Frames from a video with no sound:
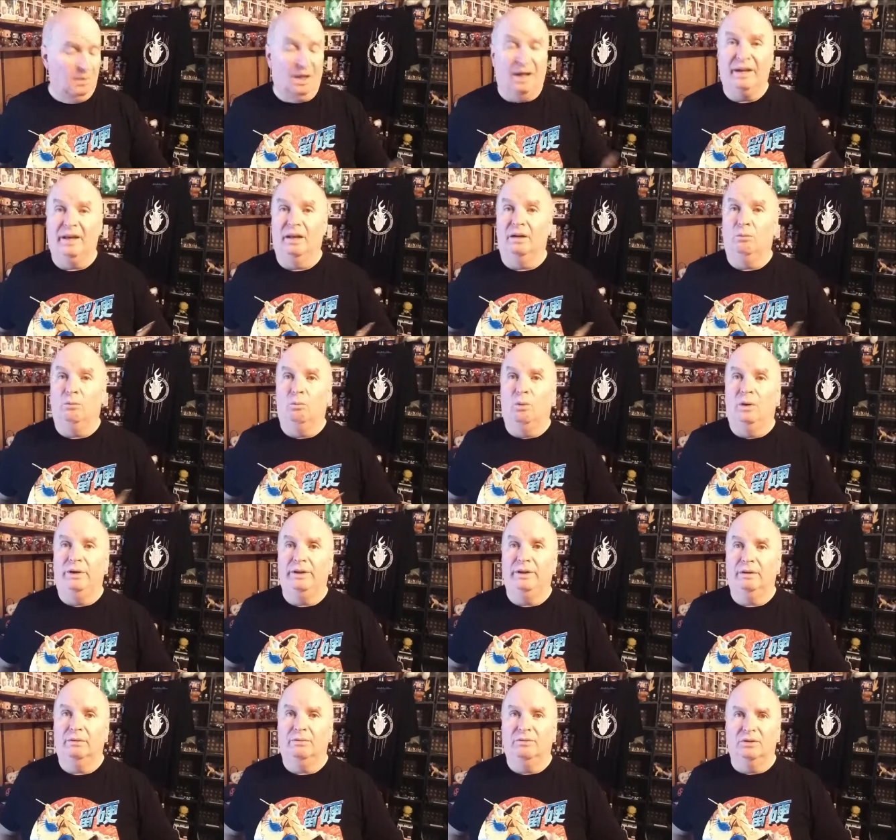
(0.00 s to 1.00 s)
I got a one
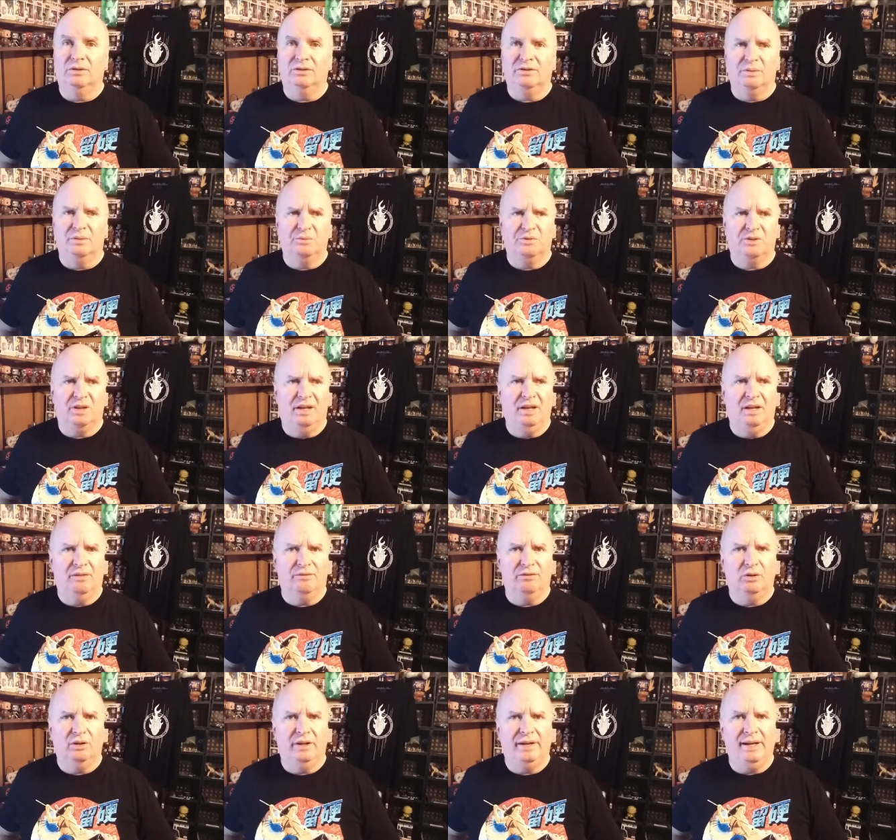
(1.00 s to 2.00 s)
year for signing up
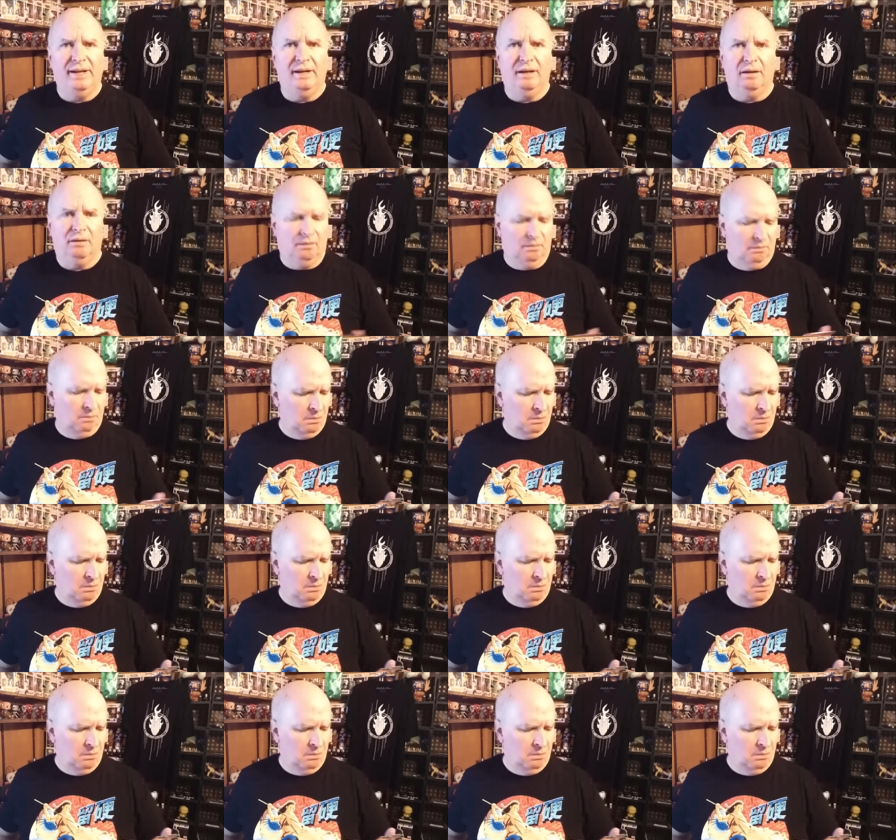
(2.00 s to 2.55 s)
for a year.